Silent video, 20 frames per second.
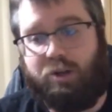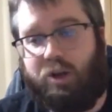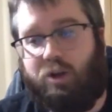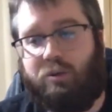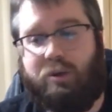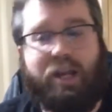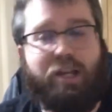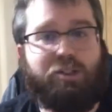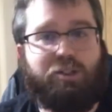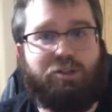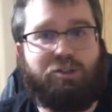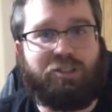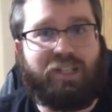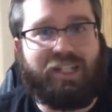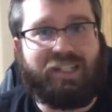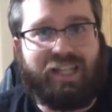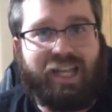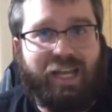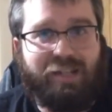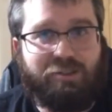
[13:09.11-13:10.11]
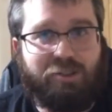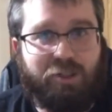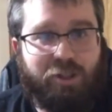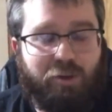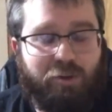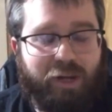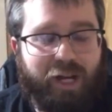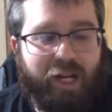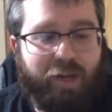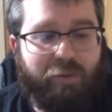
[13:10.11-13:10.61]
you know, issues like that.
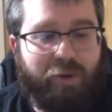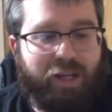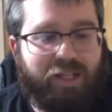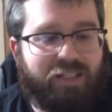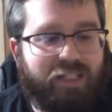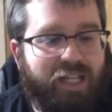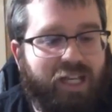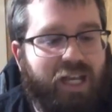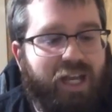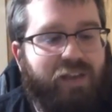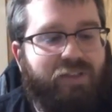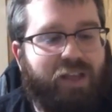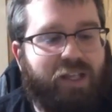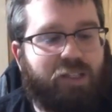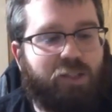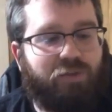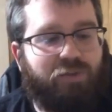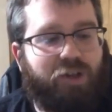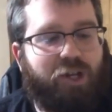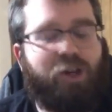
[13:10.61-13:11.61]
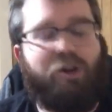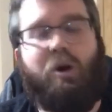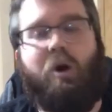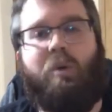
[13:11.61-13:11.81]
So, anyways, that's the video.